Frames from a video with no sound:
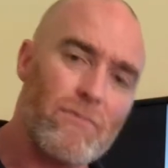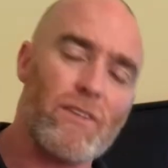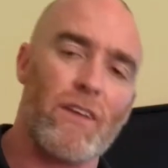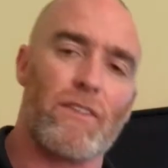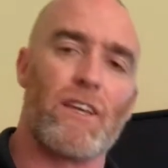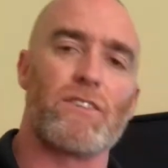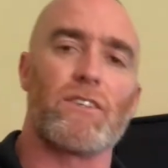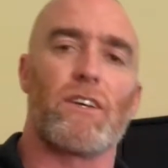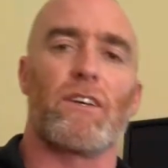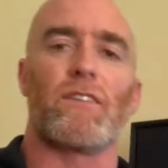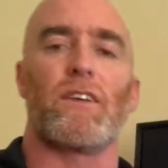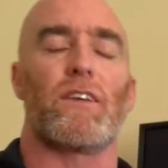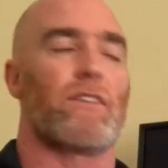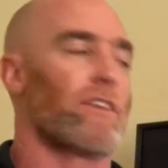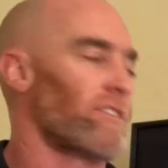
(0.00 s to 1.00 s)
there's
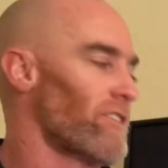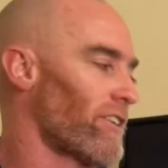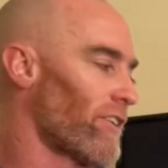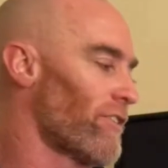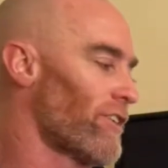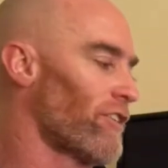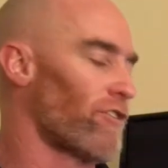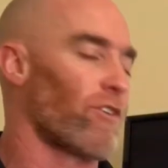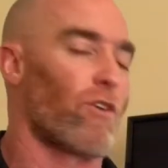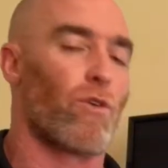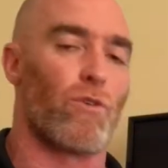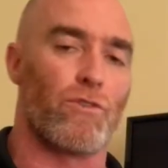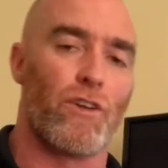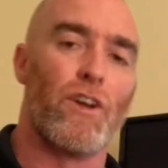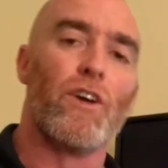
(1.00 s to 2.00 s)
a condition
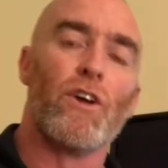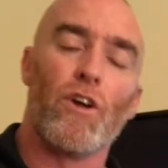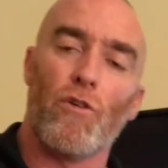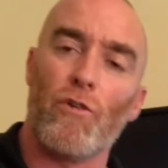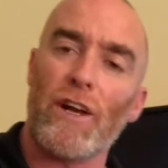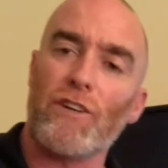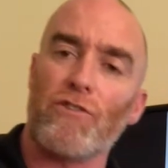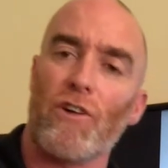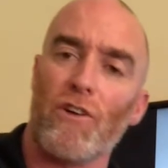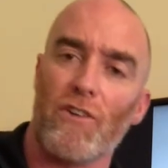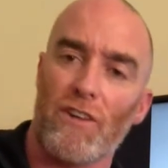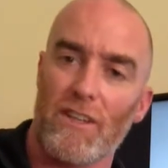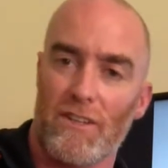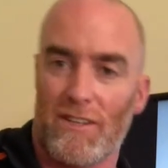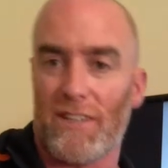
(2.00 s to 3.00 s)
called
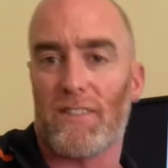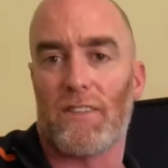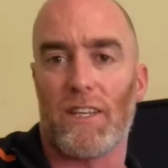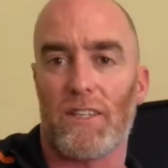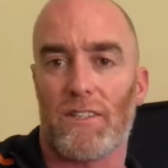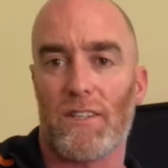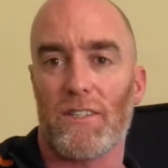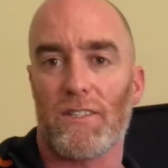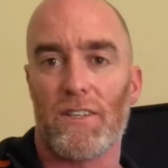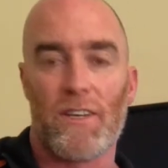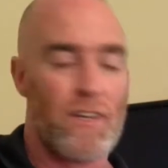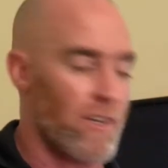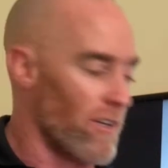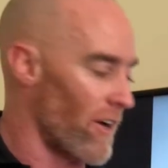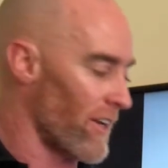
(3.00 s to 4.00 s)
retrolesthesis,
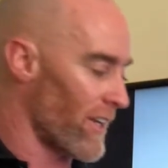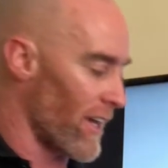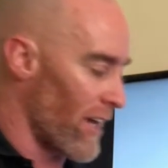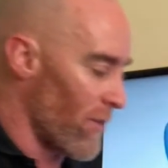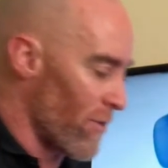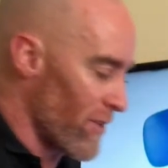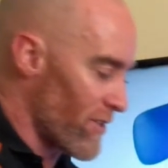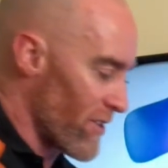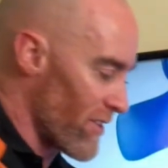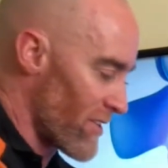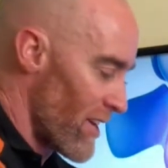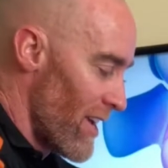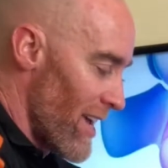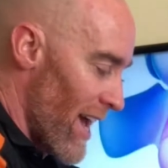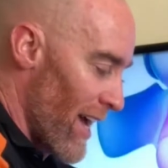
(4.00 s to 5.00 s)
okay, which
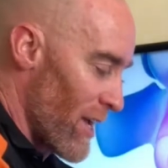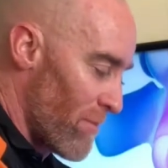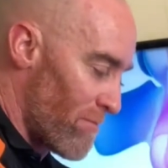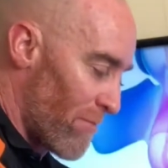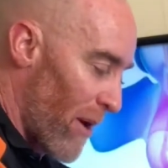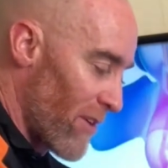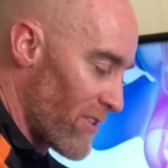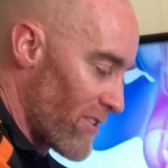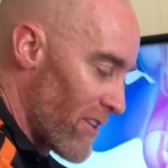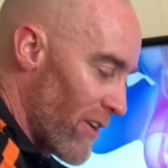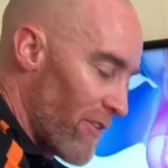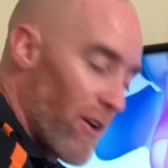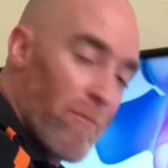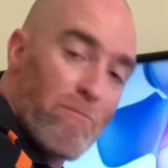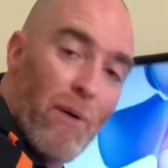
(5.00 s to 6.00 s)
is a
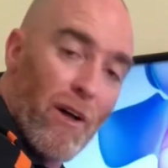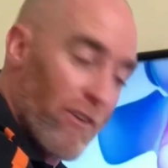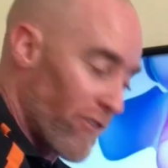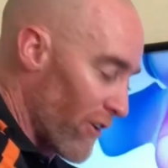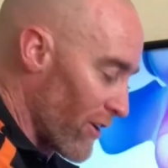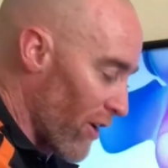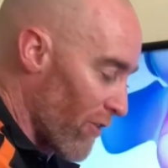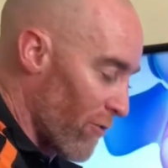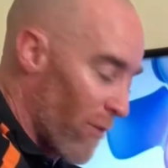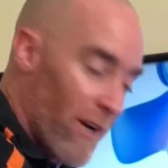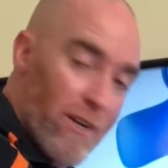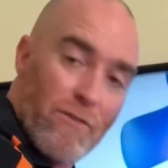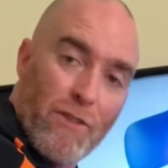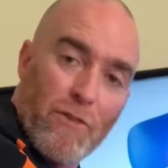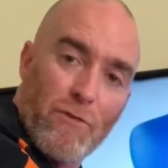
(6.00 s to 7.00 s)
posterior bulging of one
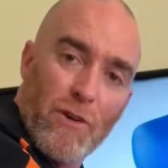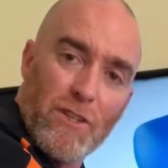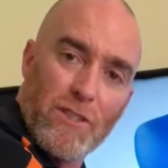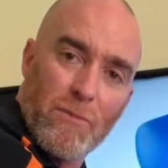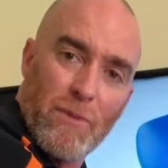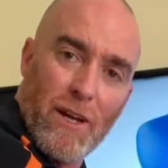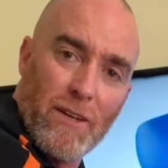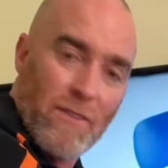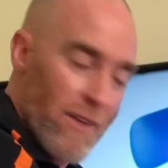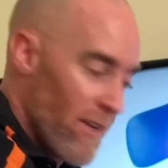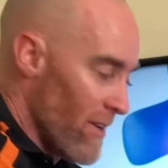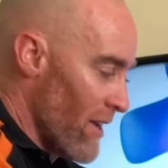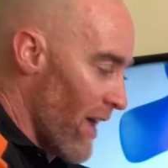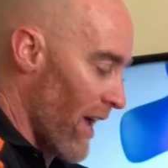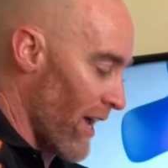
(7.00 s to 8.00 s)
of the vertebrae.
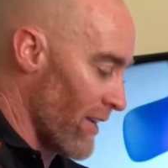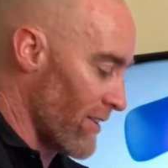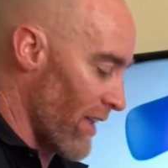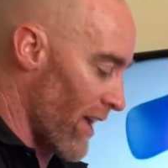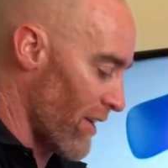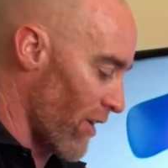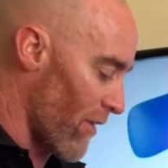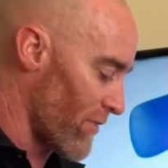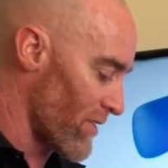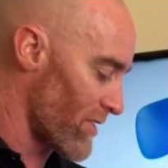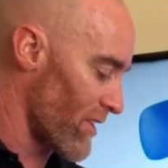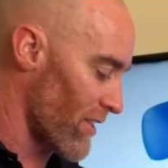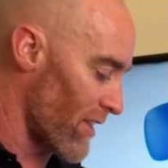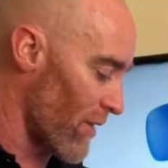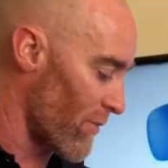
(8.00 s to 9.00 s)
And
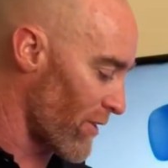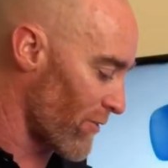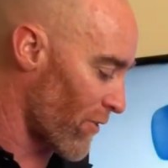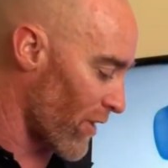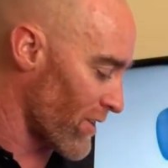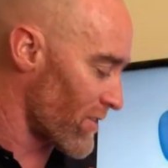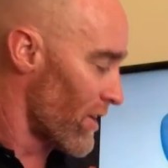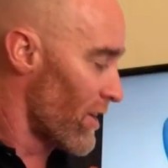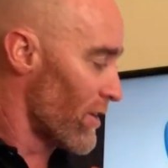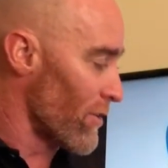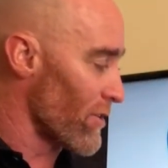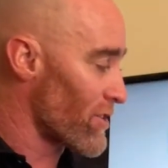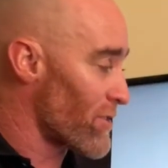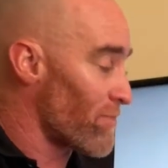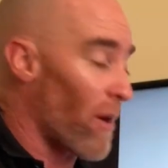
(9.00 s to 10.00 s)
obviously then we've got your
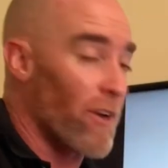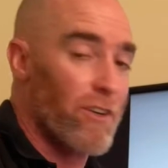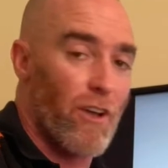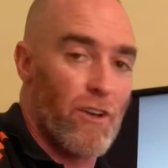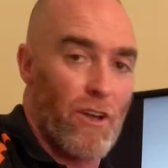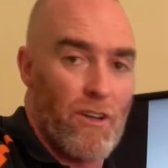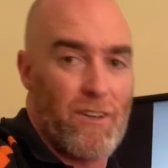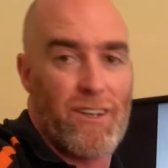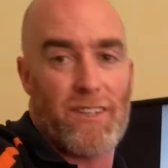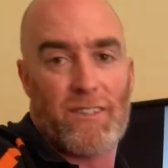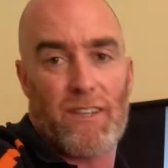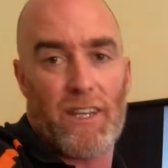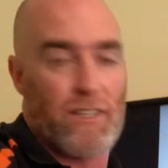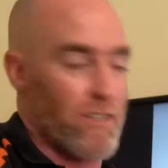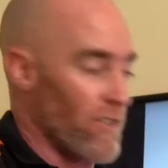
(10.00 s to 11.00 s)

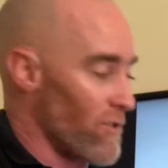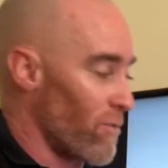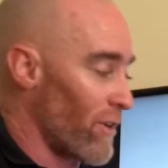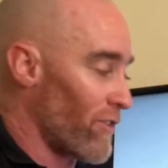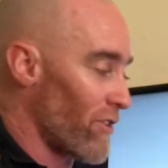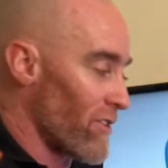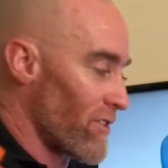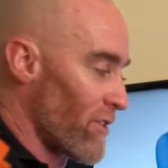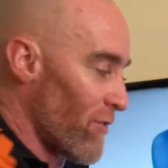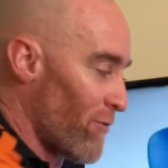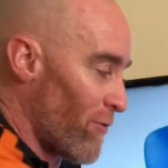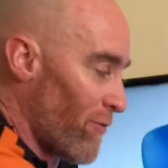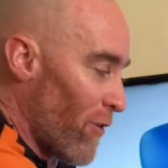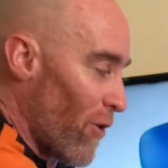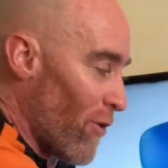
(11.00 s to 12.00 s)
spondylolesthesis, which is the
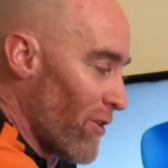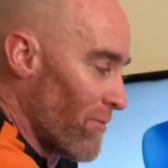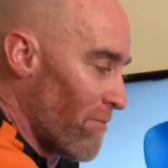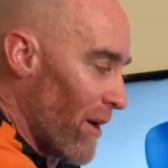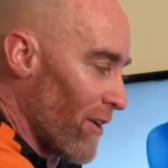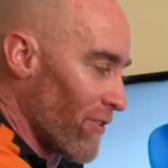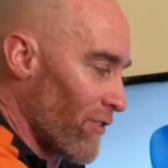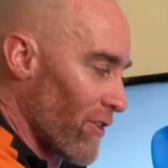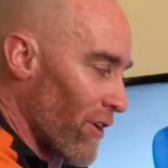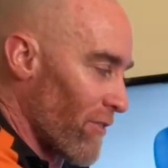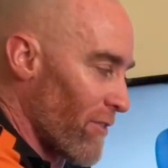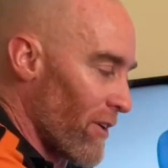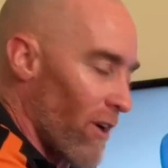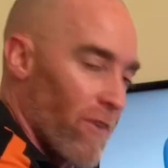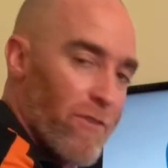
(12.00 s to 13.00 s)
forward bulging of
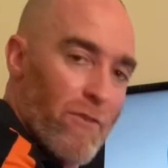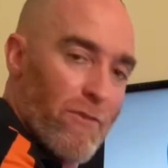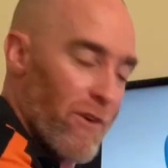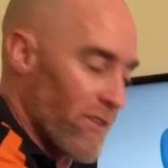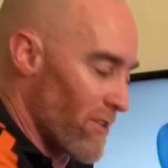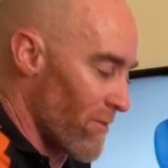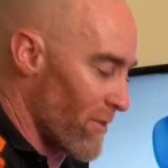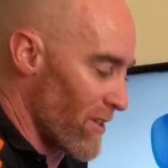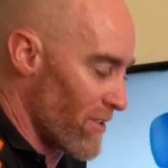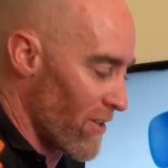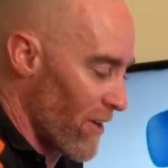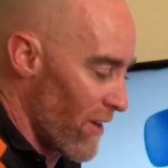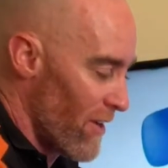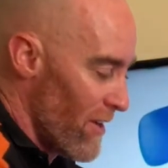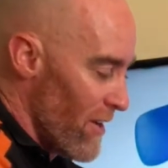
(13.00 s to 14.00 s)
a vertebra.
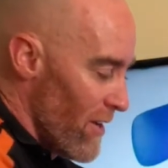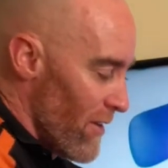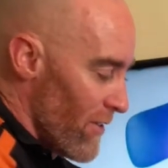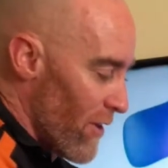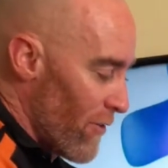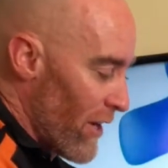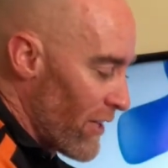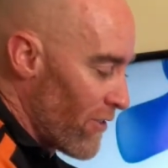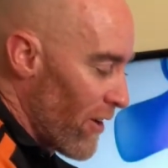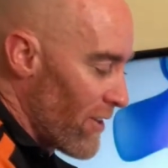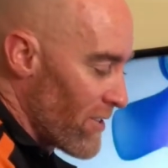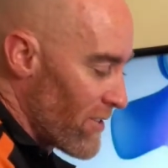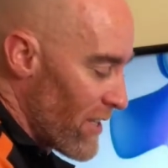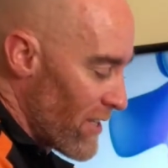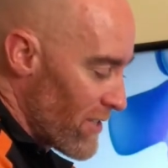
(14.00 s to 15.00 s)
So the
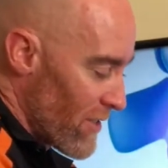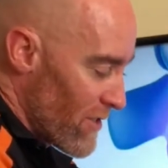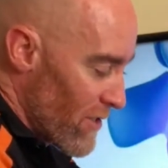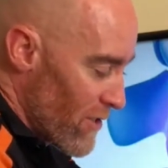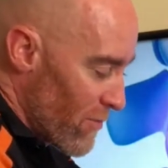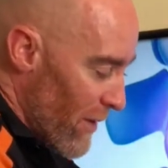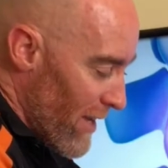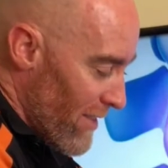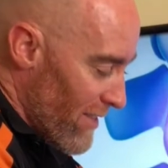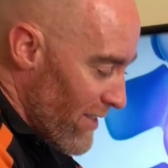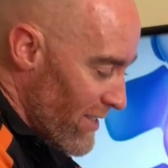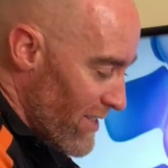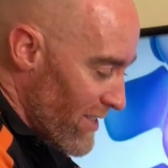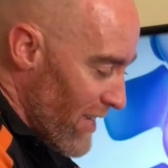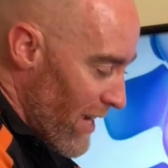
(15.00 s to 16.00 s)
retrolesthesis is where
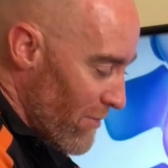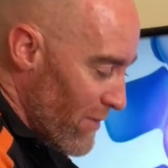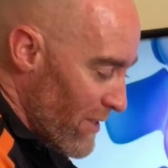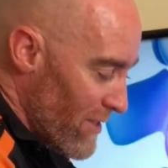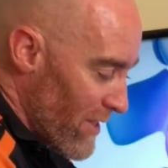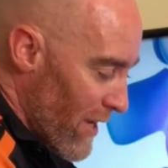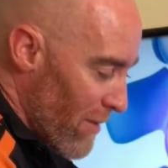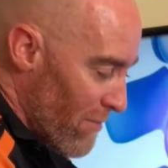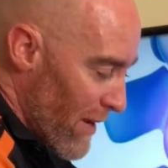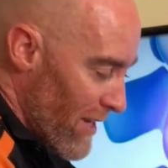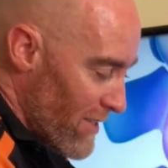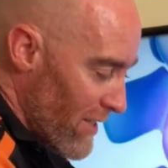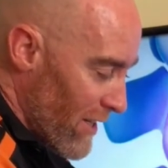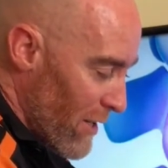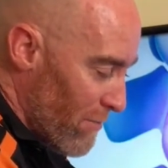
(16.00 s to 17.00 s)
this segment here
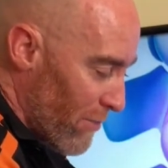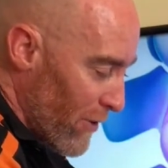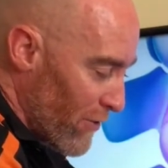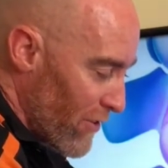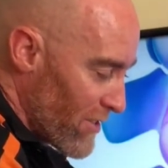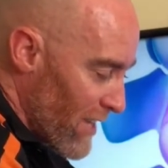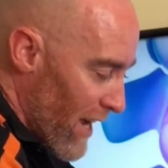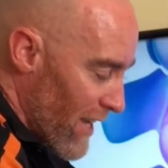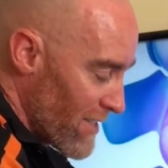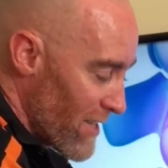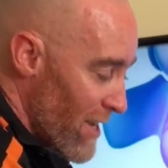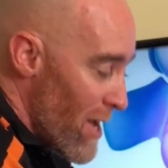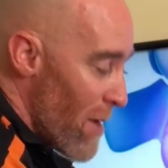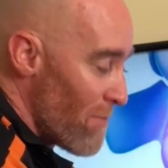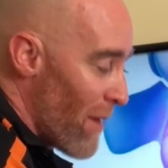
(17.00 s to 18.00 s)
basically pushes out
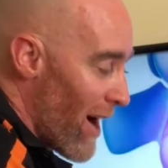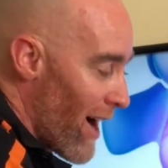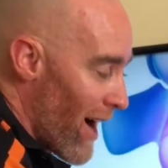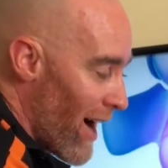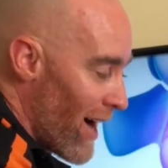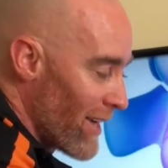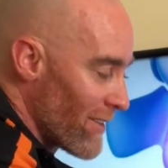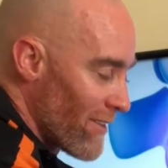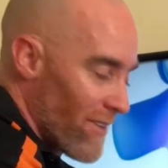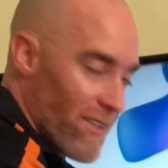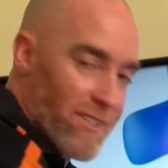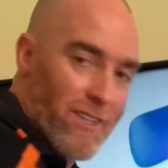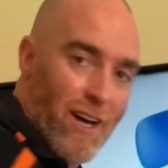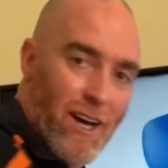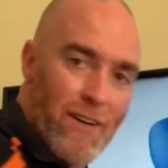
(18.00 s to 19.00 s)
behind
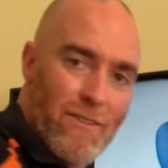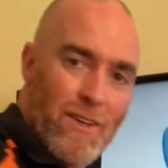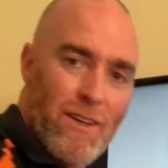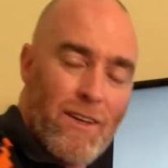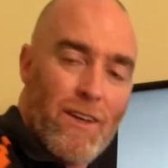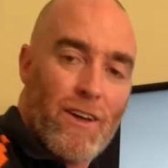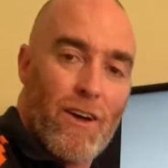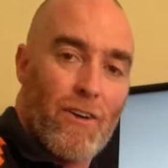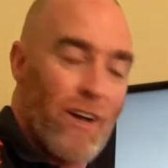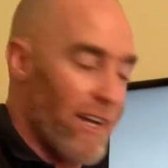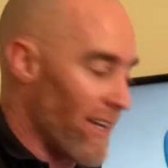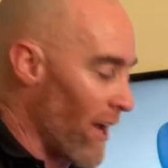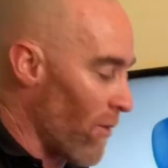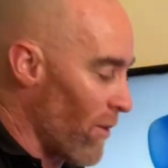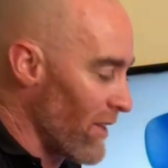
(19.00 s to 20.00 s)
this guy. All right,
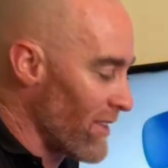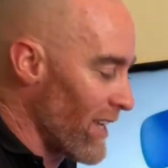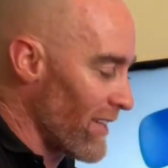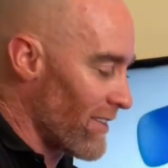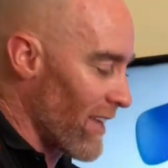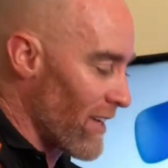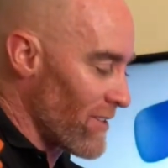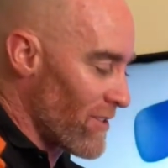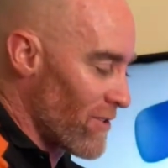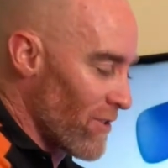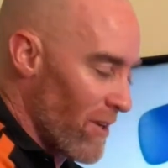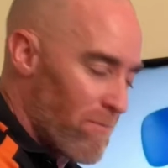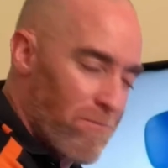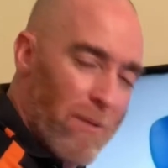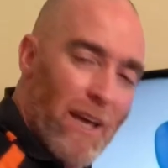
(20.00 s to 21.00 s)
now what that does do,
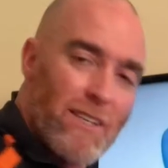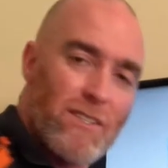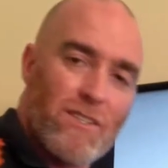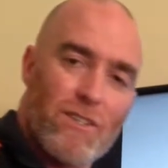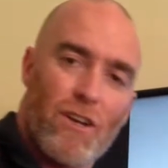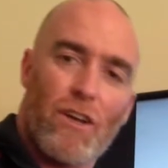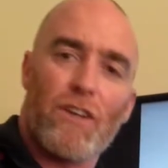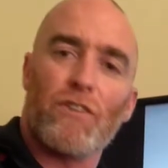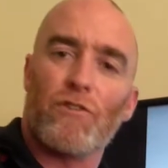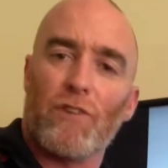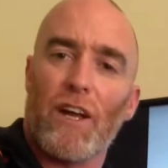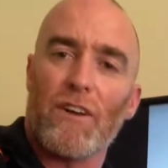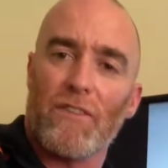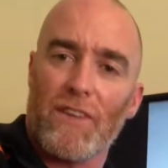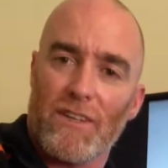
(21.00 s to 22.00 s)
it places a lot of
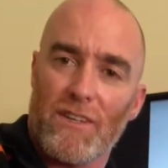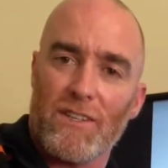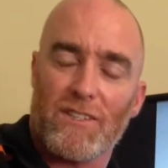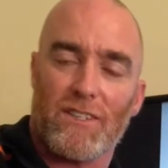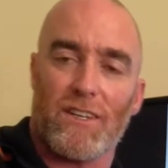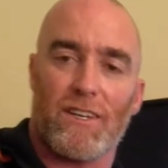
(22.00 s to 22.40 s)
strain on the disc,